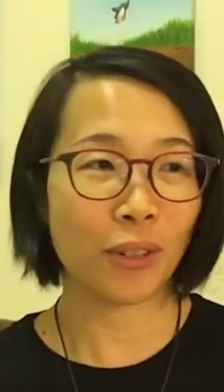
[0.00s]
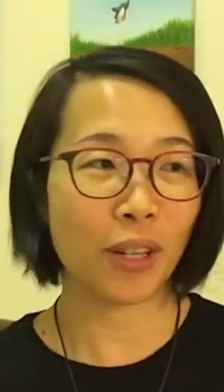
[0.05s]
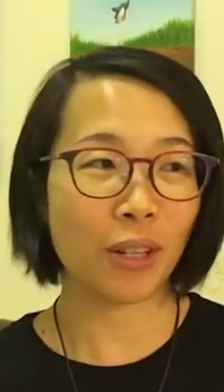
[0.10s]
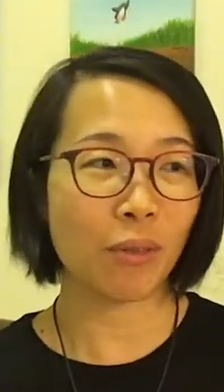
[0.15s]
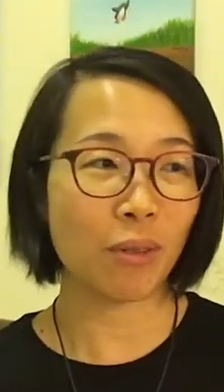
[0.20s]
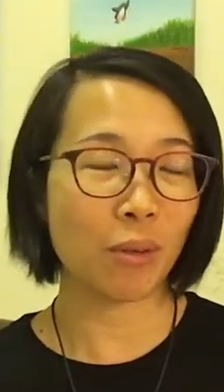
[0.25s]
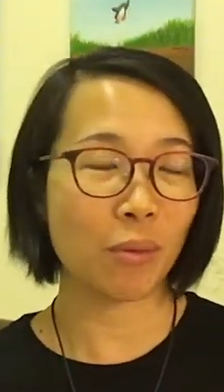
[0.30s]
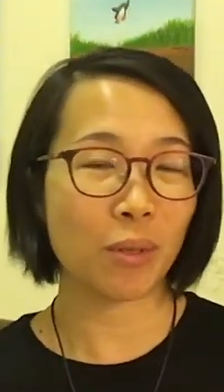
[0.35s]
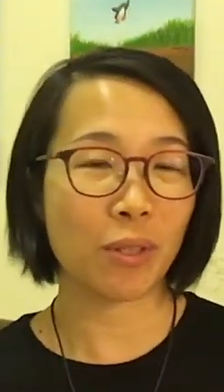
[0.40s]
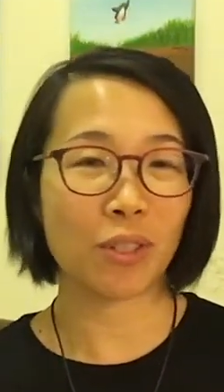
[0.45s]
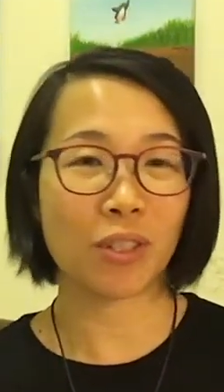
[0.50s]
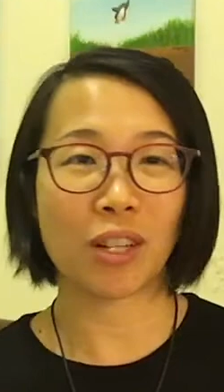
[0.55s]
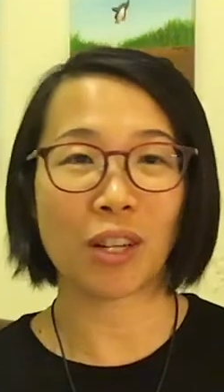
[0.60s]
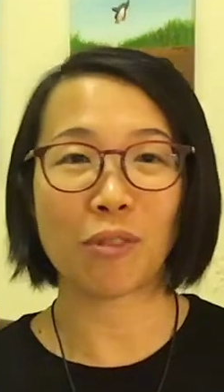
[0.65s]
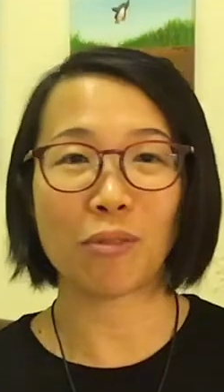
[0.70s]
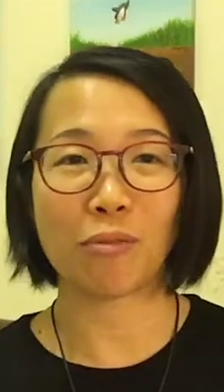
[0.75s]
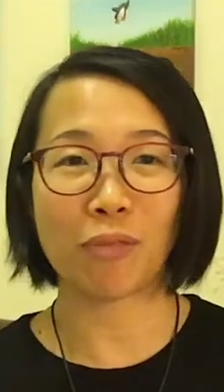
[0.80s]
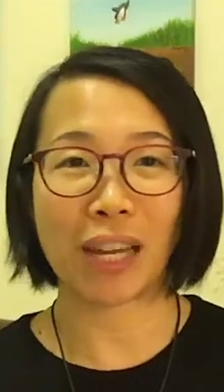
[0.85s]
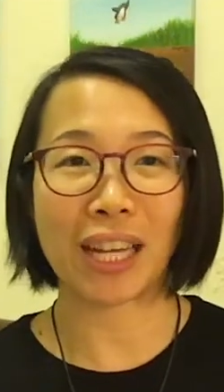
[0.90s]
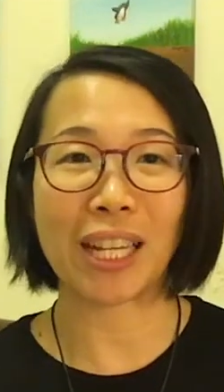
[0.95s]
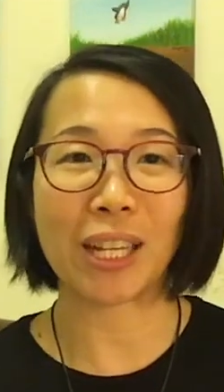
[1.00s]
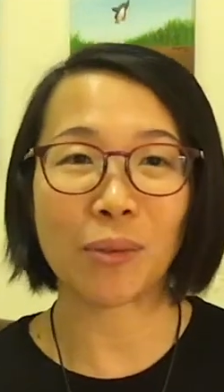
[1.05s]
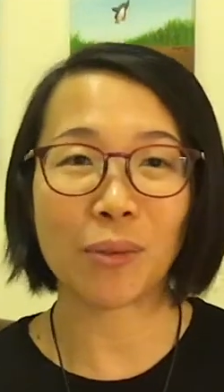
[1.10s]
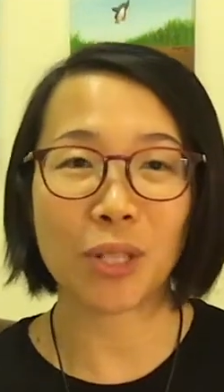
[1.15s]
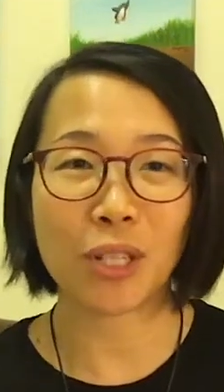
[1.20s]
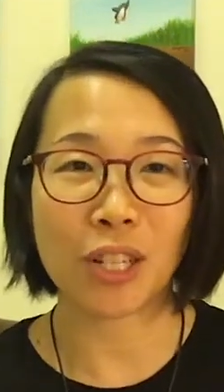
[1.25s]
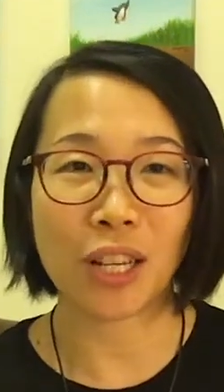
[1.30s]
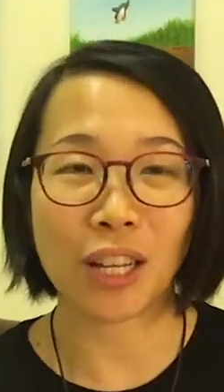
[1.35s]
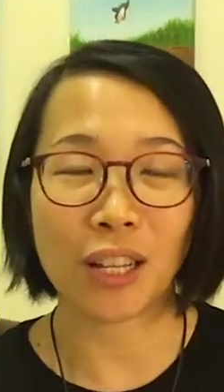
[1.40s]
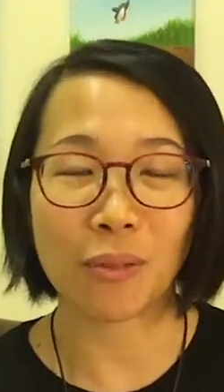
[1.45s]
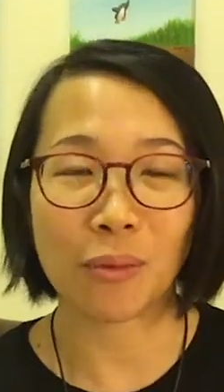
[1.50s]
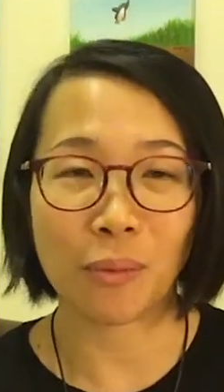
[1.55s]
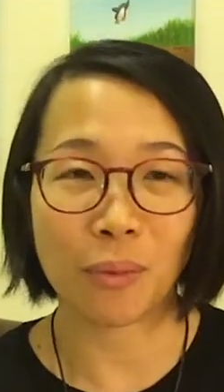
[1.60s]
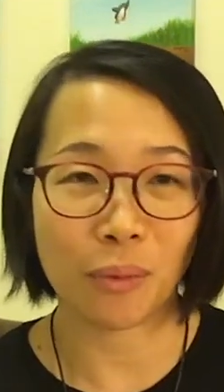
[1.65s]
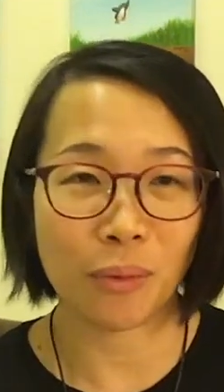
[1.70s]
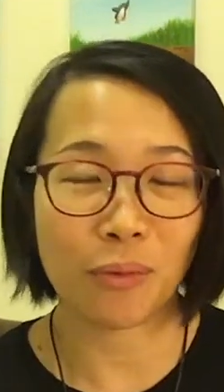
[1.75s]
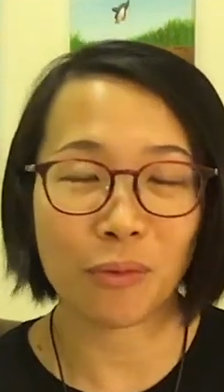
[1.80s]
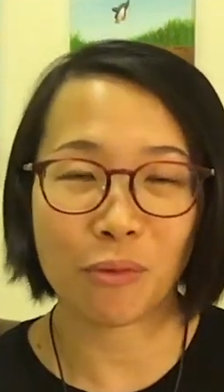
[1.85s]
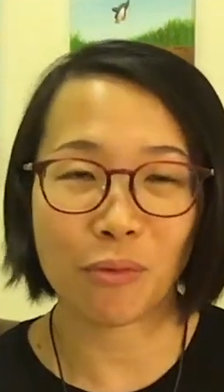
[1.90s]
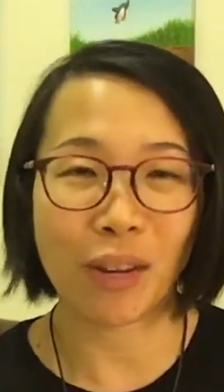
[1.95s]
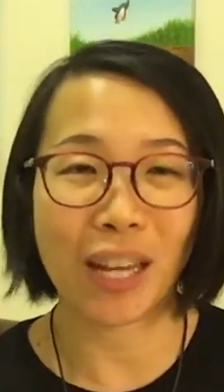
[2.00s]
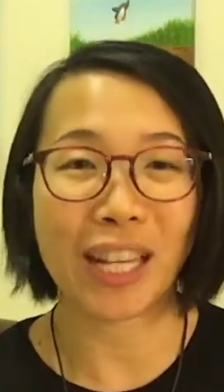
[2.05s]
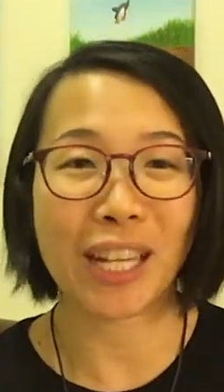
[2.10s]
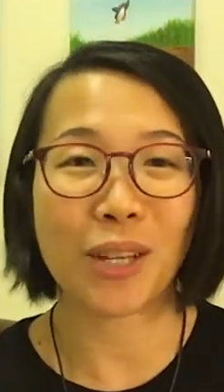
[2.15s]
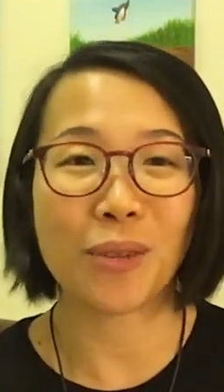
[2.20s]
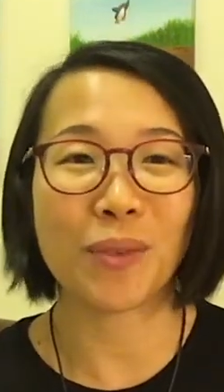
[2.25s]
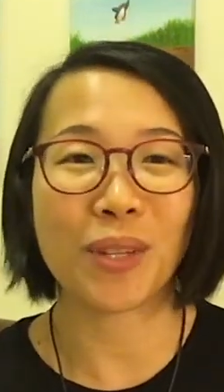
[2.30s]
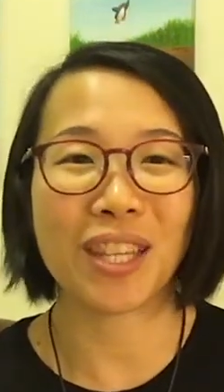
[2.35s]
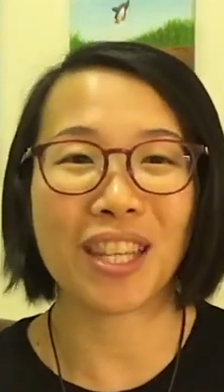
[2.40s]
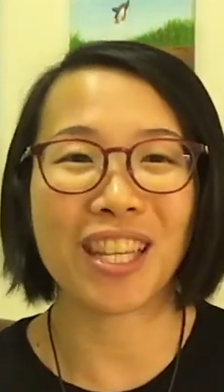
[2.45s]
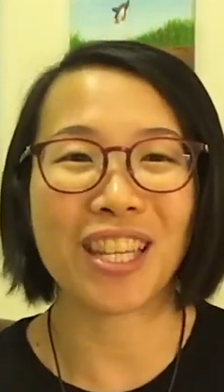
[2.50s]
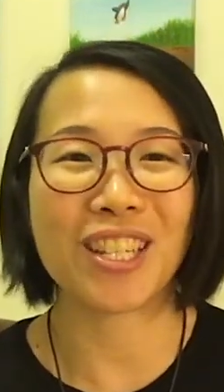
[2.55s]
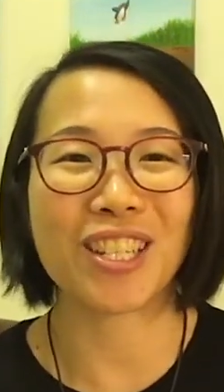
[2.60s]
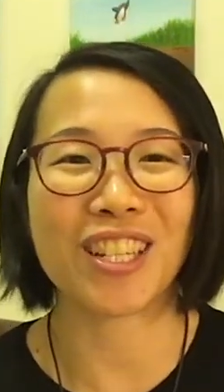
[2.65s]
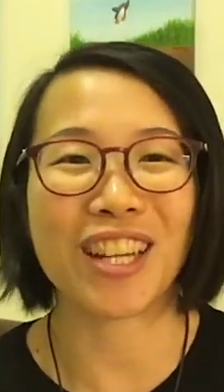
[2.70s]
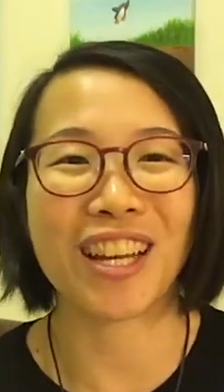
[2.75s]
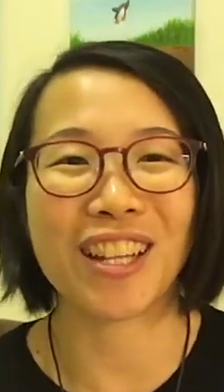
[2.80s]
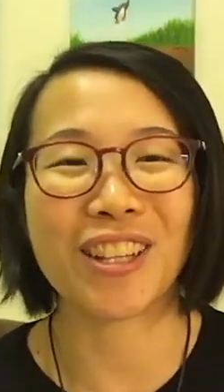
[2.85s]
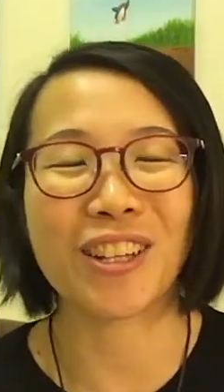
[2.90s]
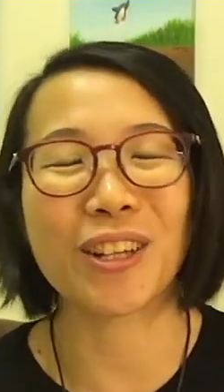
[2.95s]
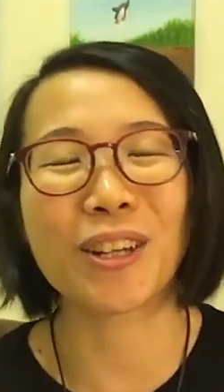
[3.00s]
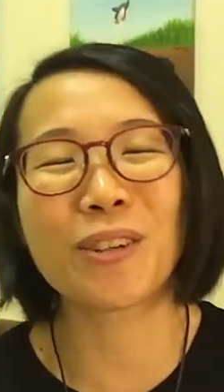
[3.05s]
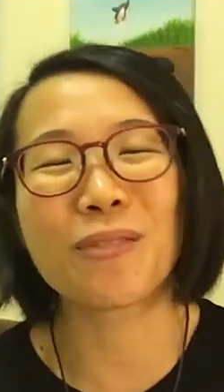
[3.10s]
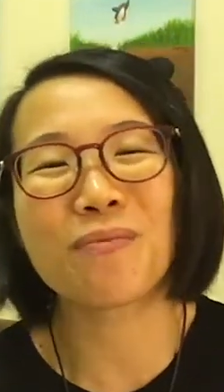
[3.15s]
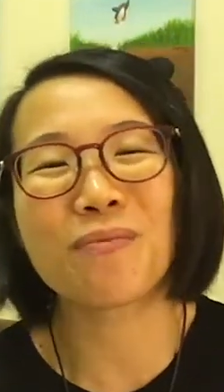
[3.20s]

and we would start fighting each fighting with each other